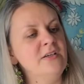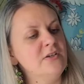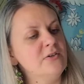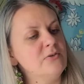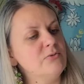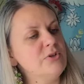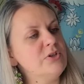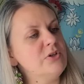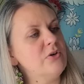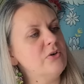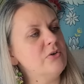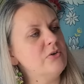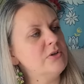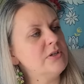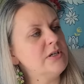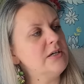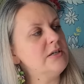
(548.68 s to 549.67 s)
with
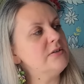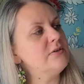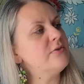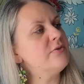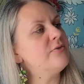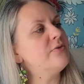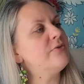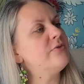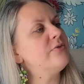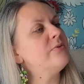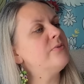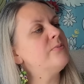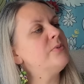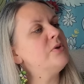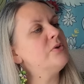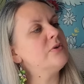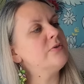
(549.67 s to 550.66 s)
all kind of
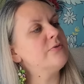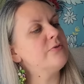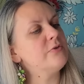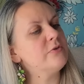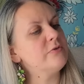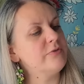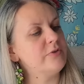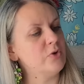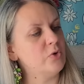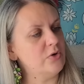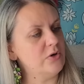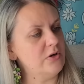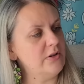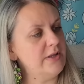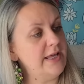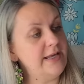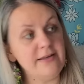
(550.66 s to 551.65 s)
beautiful
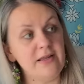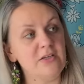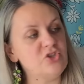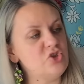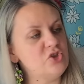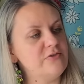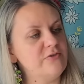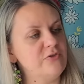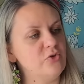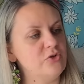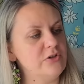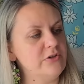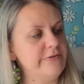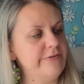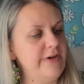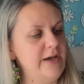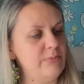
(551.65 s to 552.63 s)
floral, and not just
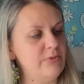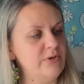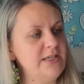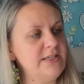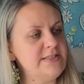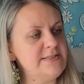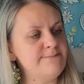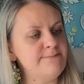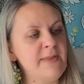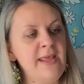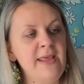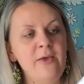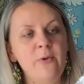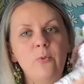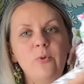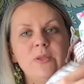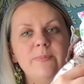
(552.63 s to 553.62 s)
floral fabrics,
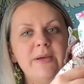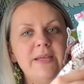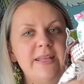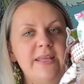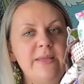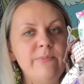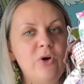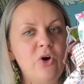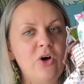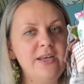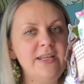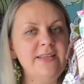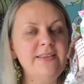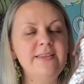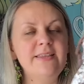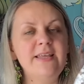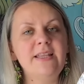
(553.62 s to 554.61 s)
with my name on
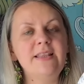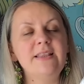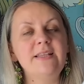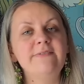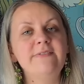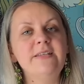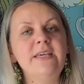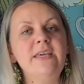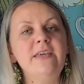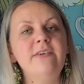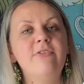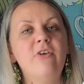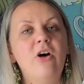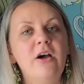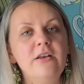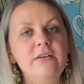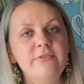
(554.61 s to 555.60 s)
it. That lovely
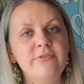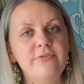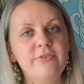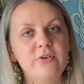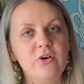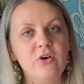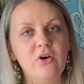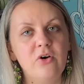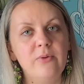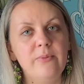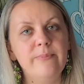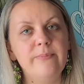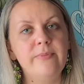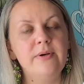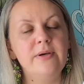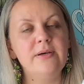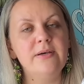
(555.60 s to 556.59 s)
Yvonne
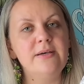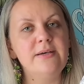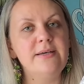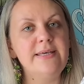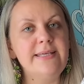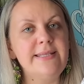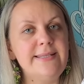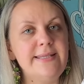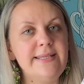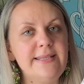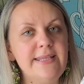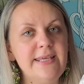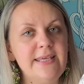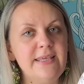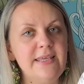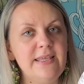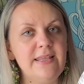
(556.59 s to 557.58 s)
from
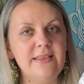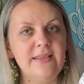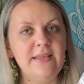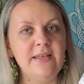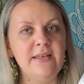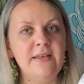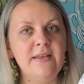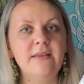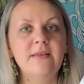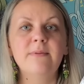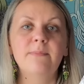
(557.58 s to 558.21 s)
Knitting Indian